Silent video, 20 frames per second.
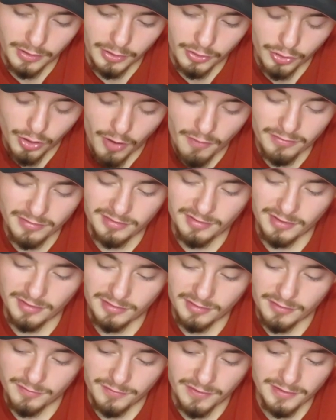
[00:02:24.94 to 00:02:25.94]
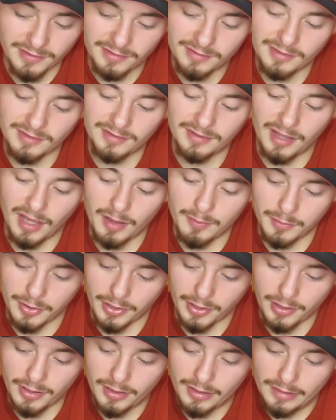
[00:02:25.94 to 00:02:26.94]
the COVID season, the 56
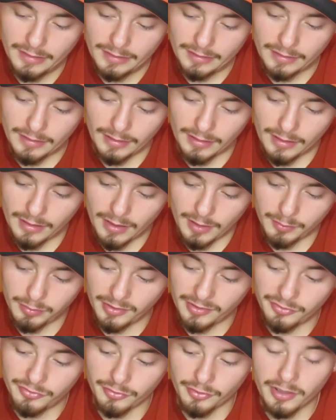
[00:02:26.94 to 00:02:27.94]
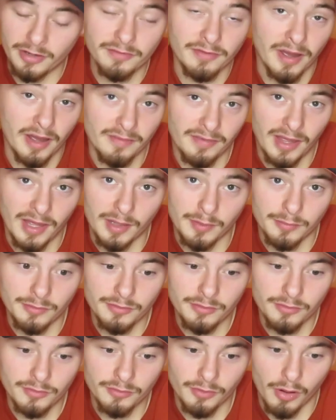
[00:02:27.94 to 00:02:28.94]
game year, plays 35
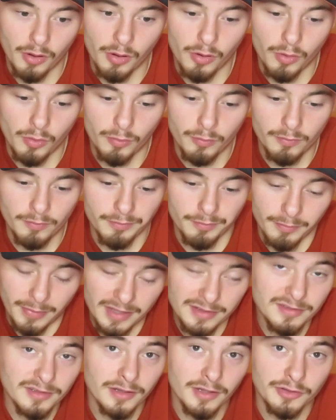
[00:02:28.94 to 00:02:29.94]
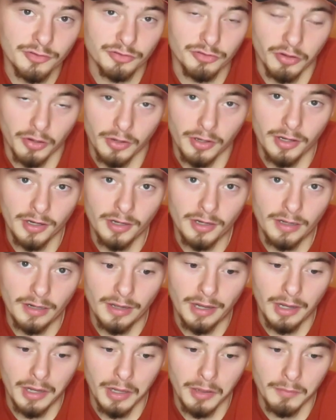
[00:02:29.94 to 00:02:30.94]
games. So basically a
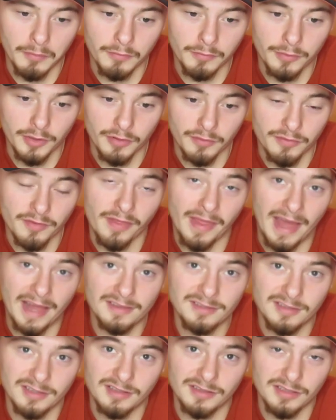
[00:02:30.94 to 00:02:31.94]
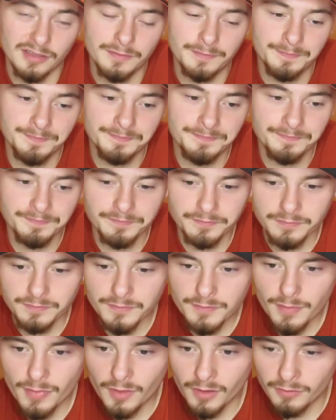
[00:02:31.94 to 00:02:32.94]
starter. For that season.
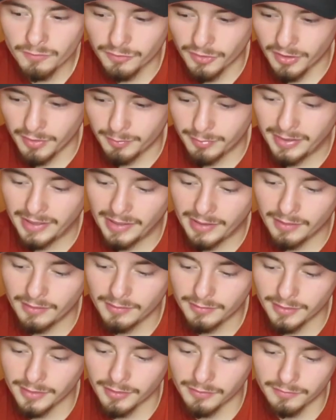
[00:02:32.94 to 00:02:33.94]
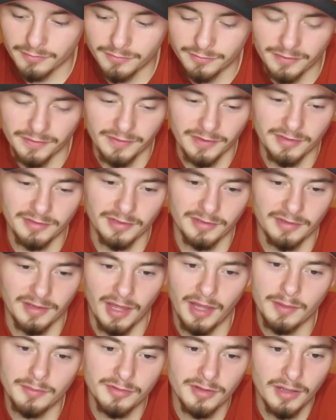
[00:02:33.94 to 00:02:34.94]
For it being
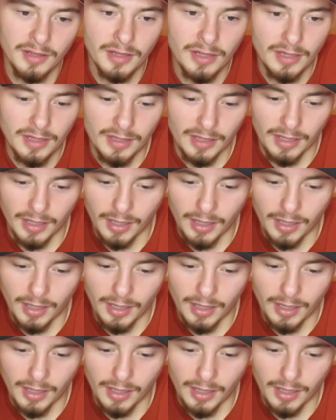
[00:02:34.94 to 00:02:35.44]
56 games,